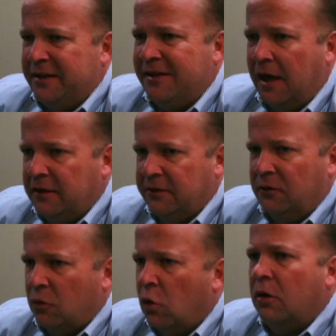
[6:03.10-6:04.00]
up to a
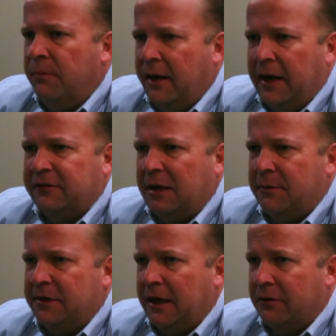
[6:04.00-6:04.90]
dozen local
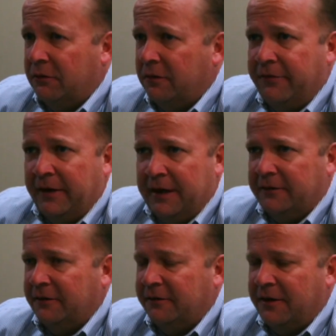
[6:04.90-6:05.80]
banks coming together to
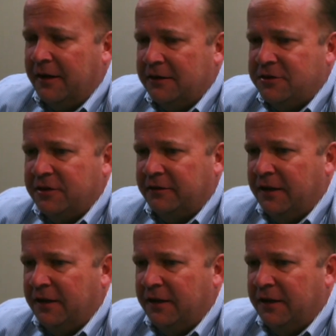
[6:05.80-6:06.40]
finance this thing.